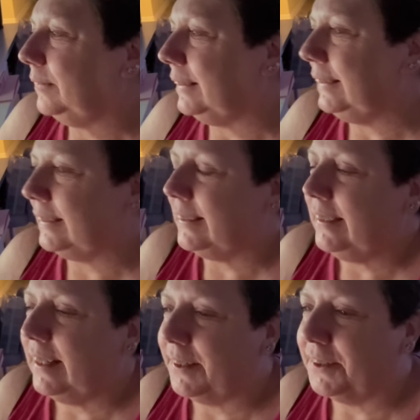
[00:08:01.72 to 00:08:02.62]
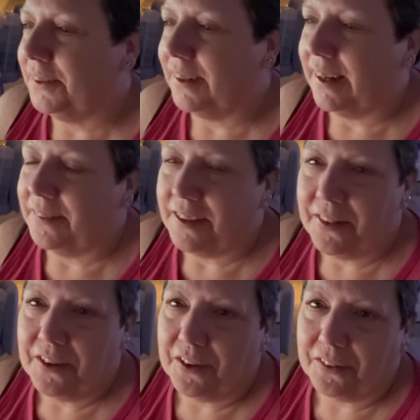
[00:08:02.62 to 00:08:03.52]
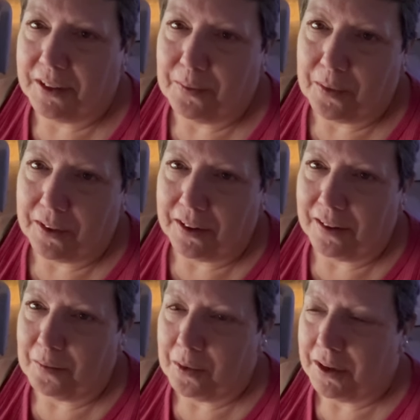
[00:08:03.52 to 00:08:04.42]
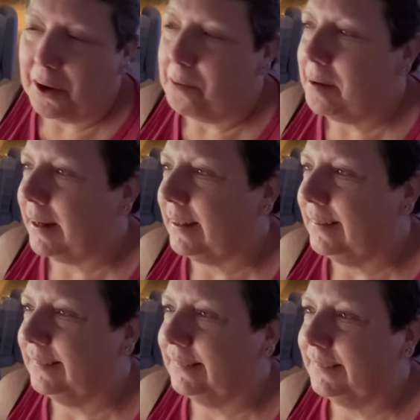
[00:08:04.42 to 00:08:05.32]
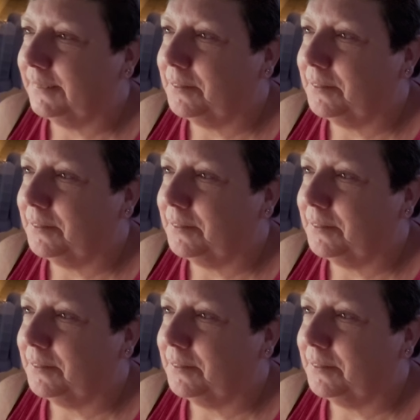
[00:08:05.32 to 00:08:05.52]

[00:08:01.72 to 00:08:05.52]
he said, and he let the dog out. The dog didn't want to go back in. He